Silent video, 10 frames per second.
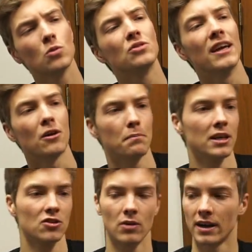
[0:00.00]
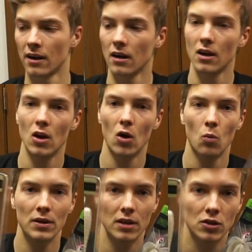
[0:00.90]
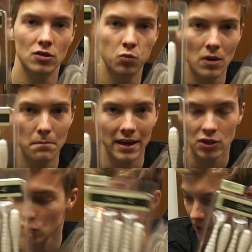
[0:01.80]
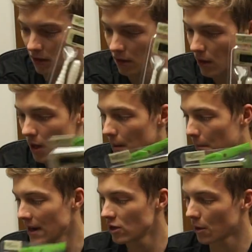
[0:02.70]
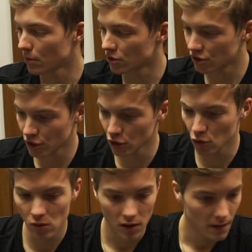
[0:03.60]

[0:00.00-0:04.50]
dinner piece right here with a Swimbait trailer. Bait number 2,